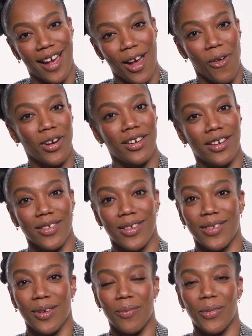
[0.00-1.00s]
I Want to Dance
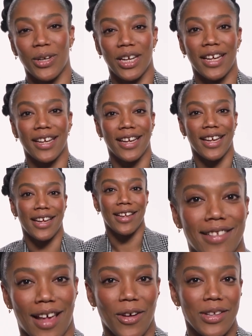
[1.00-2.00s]
with Somebody.
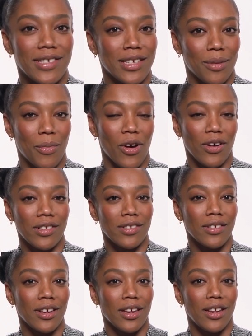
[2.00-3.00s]
It's out in
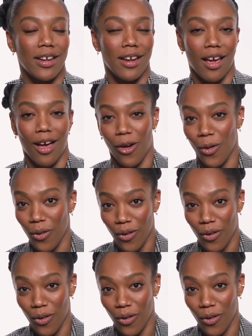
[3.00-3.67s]
cinemas now.